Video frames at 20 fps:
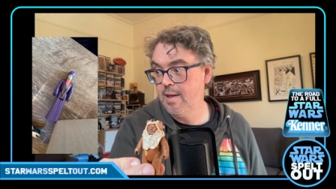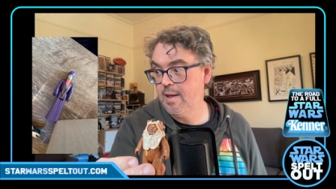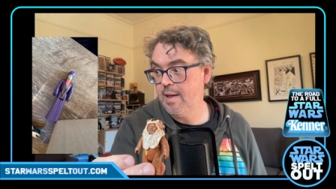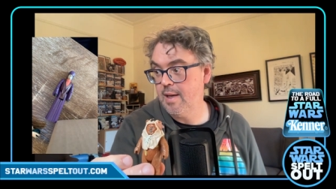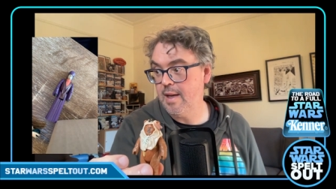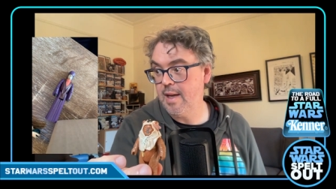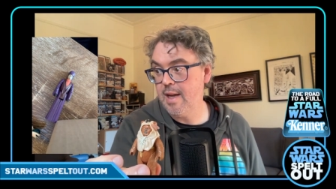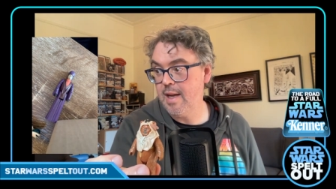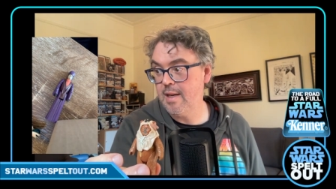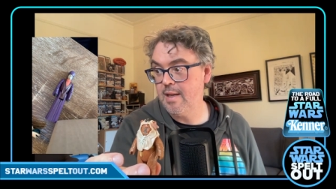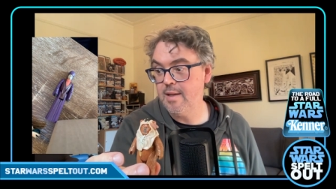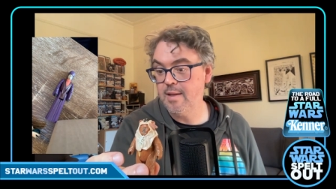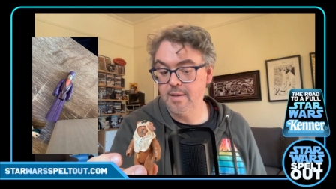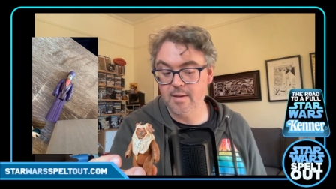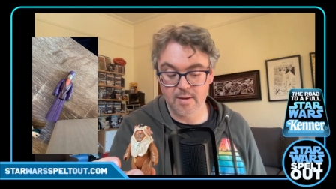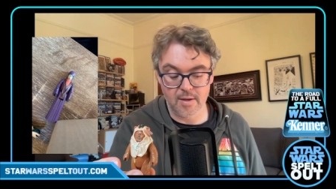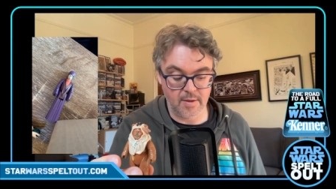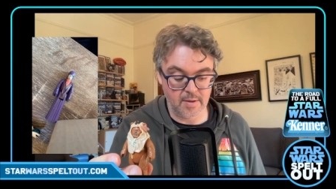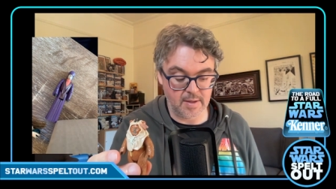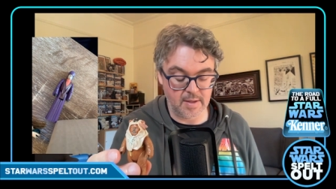Again,
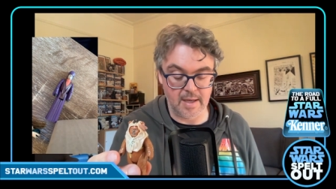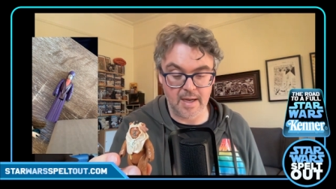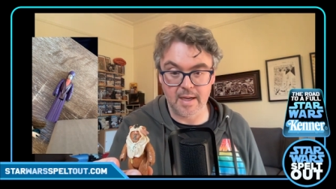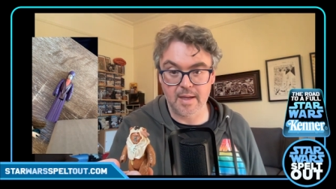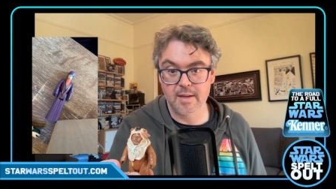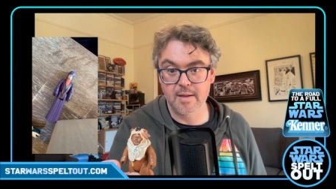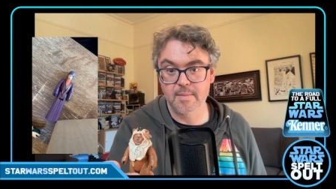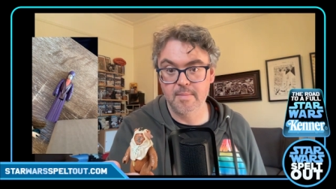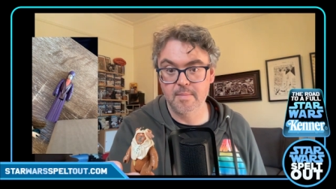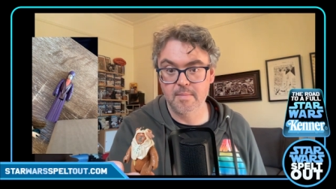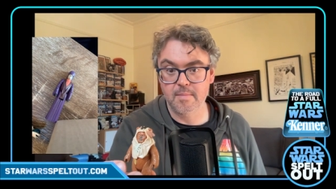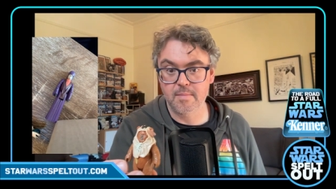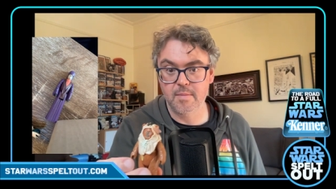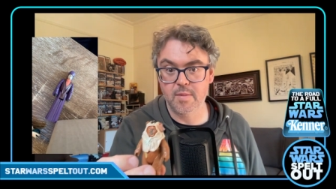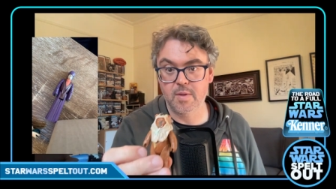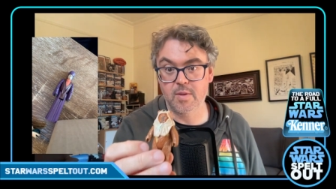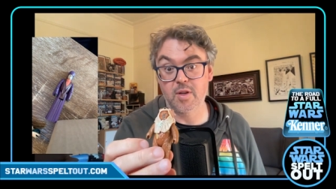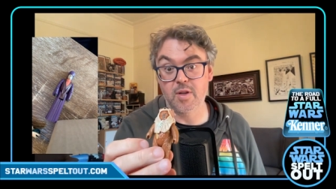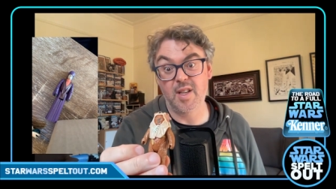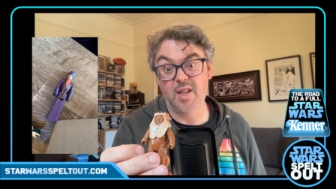no stick.
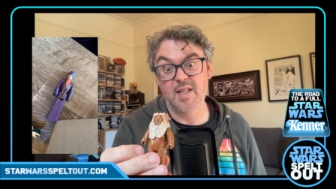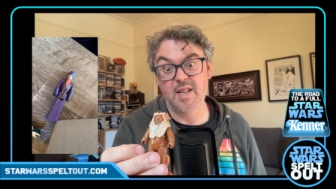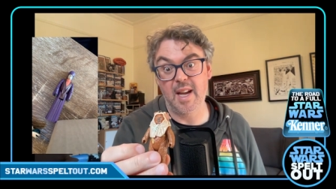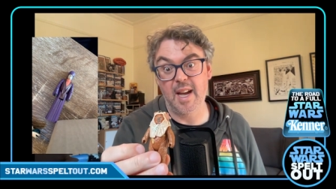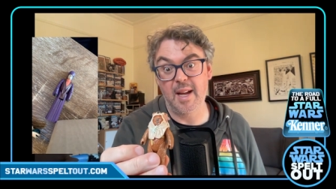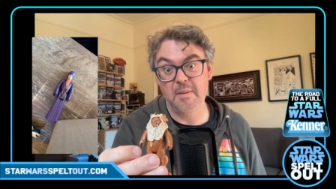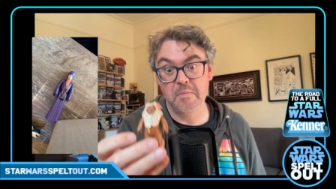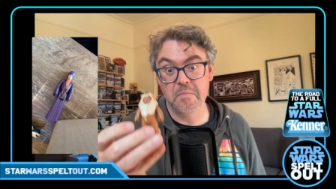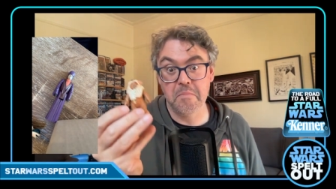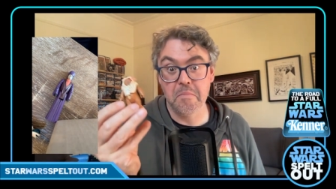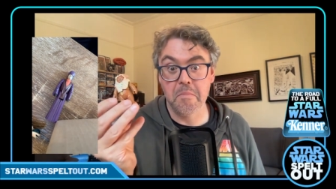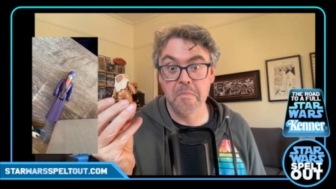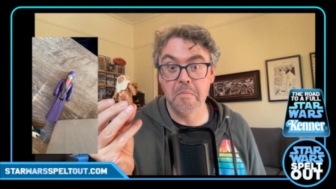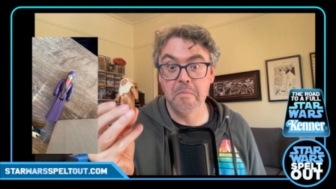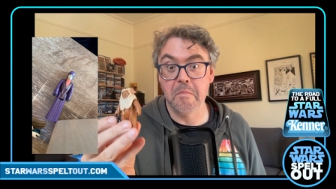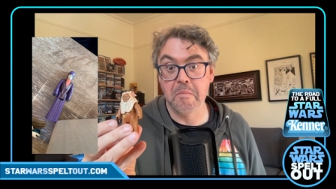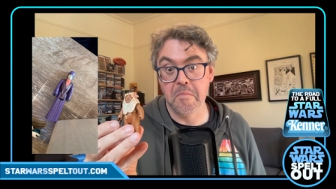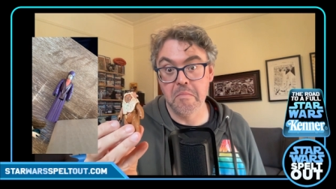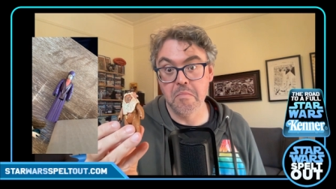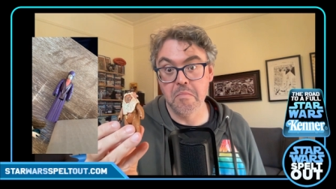Got his hat.
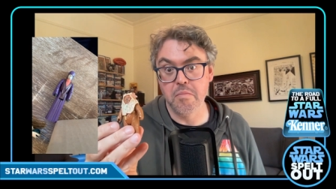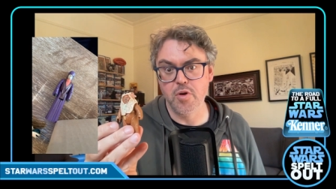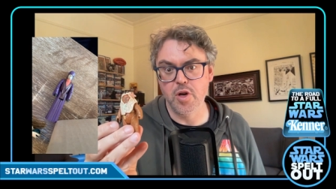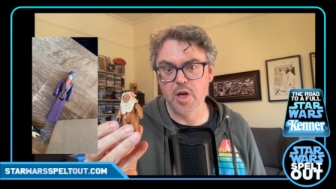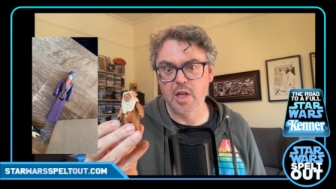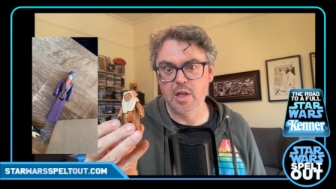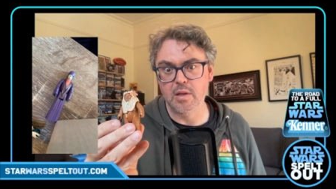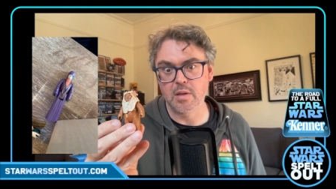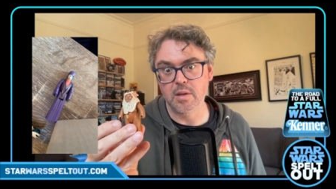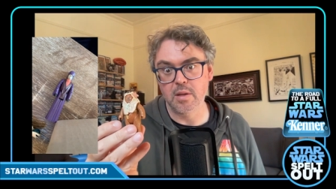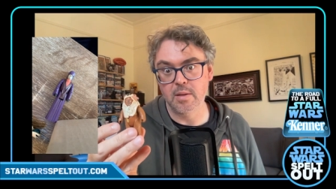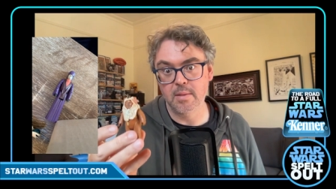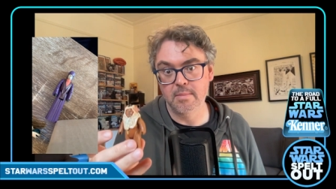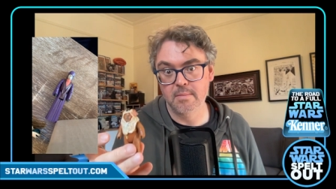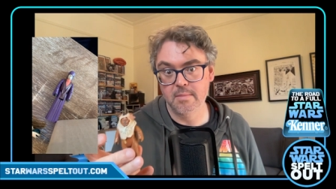Pretty good.